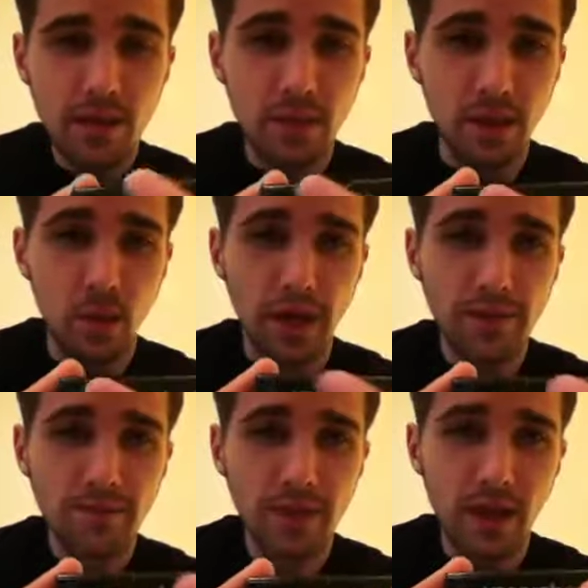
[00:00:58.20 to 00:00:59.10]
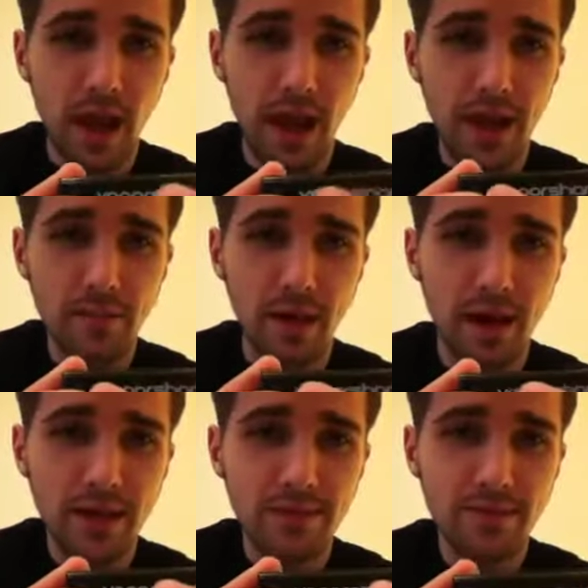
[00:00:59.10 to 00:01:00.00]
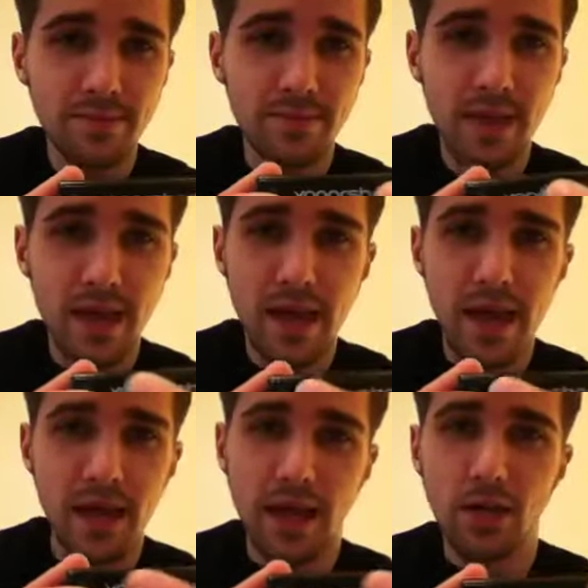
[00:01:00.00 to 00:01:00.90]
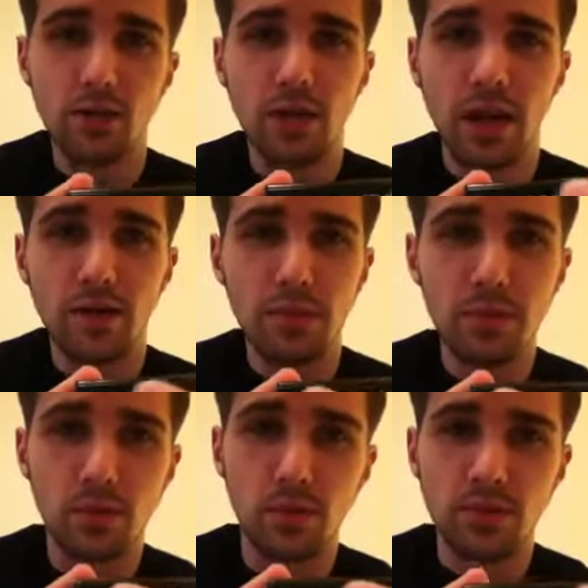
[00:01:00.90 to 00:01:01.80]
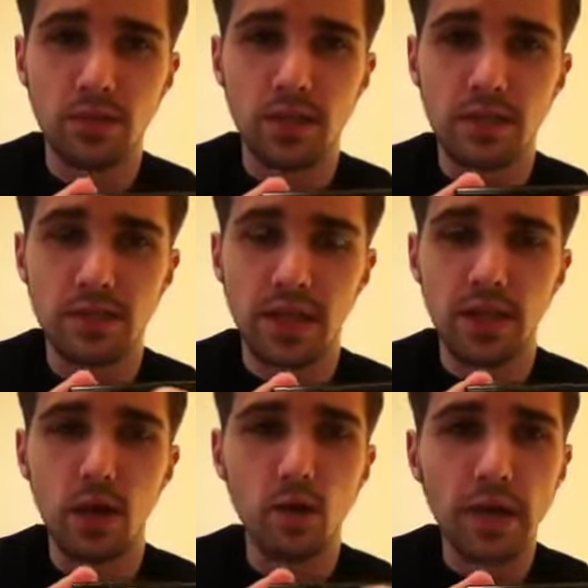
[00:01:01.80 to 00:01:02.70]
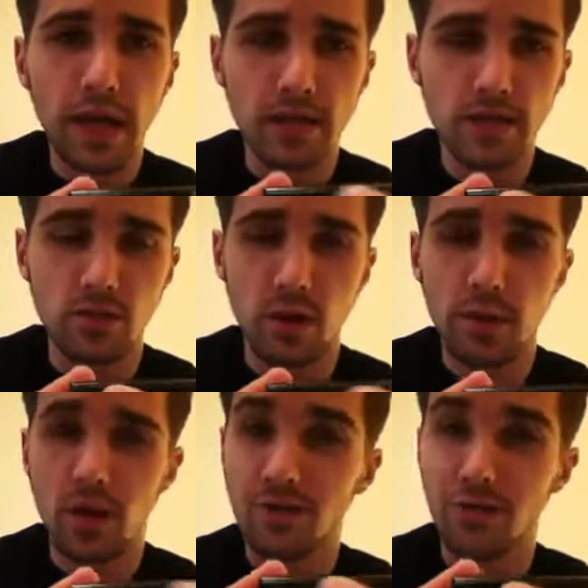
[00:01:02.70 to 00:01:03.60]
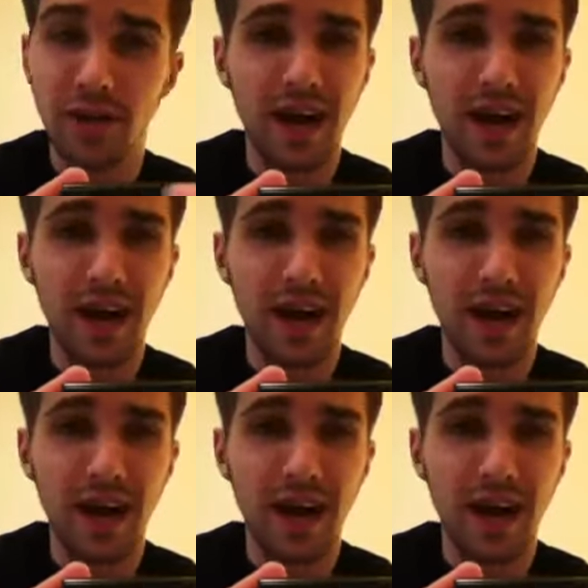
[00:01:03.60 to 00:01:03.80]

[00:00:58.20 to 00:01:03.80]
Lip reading: by the way, I got mine. And I know a lot of people were sitting there saying, oh yeah, this is rubbing off. Well,